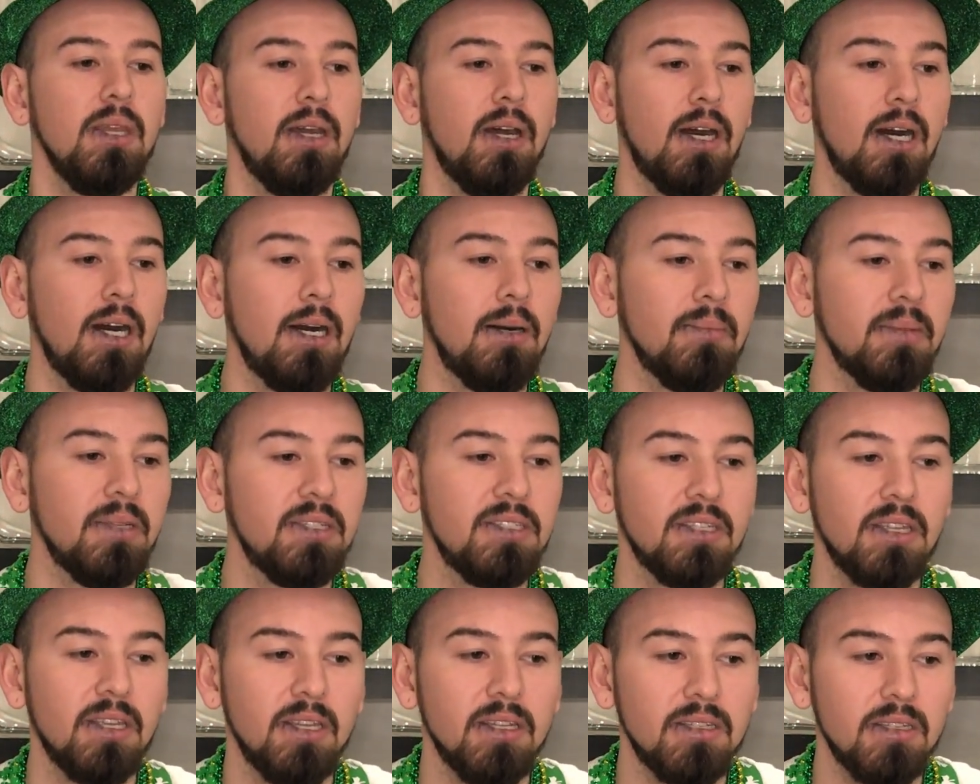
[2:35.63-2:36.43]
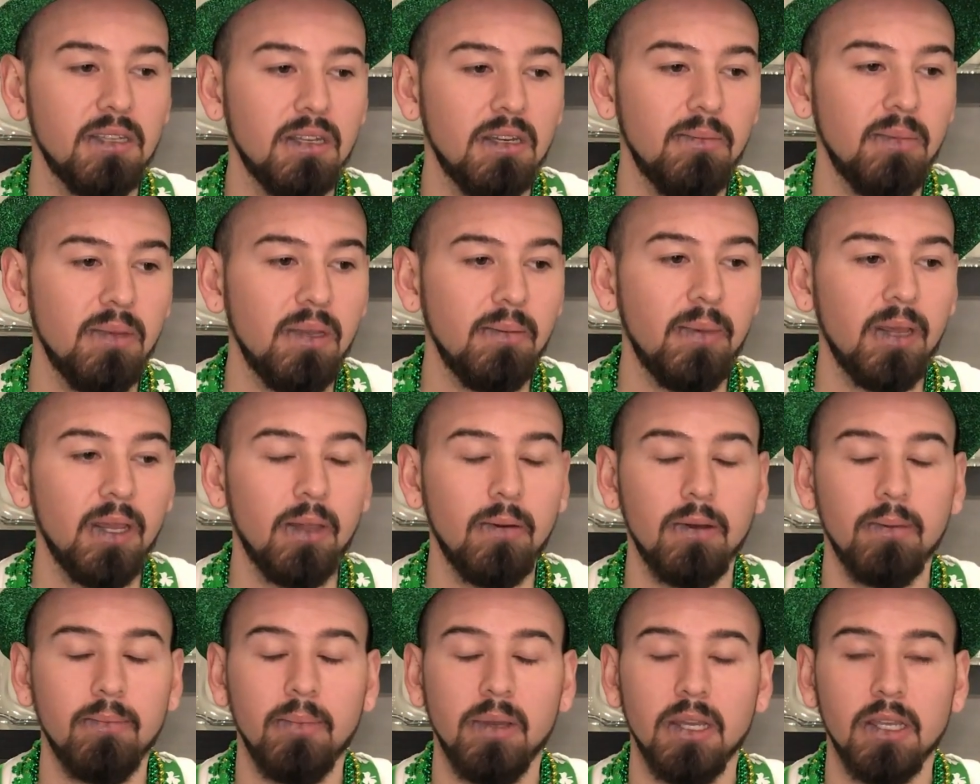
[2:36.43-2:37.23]
It's going to be a big
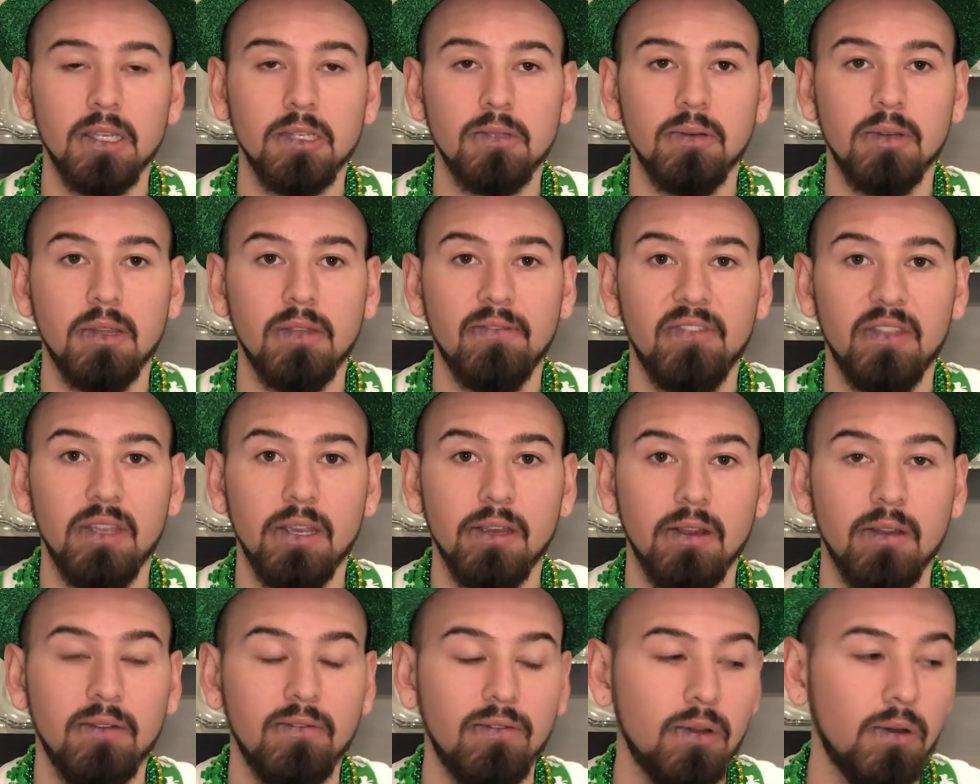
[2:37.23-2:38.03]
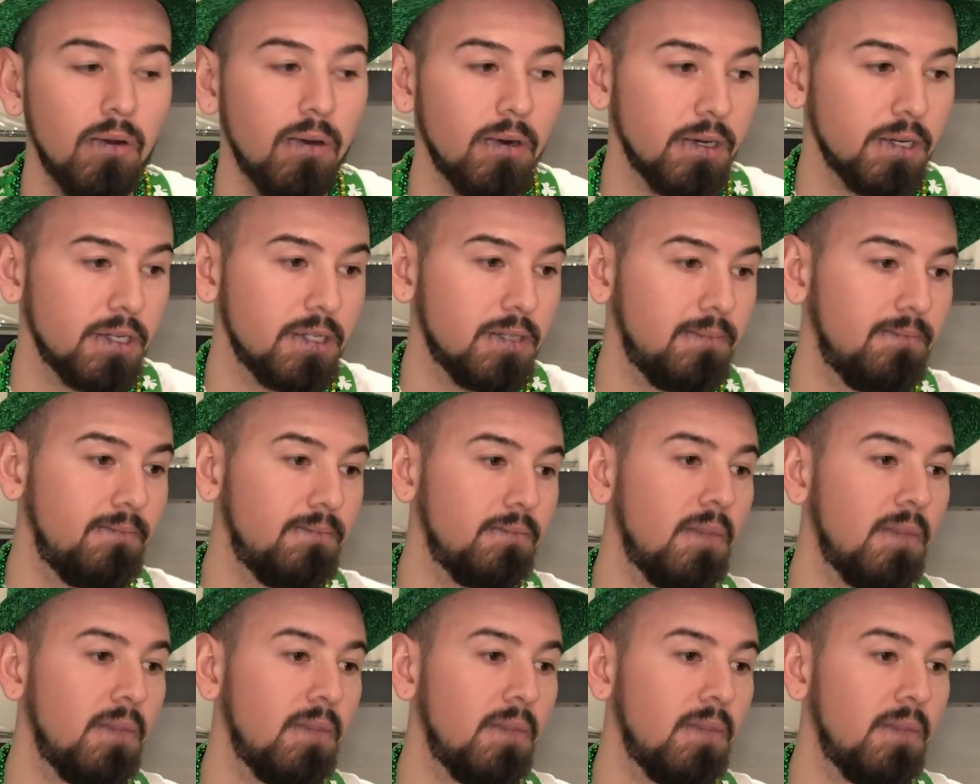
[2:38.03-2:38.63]
one. Biggest one of the year, of course.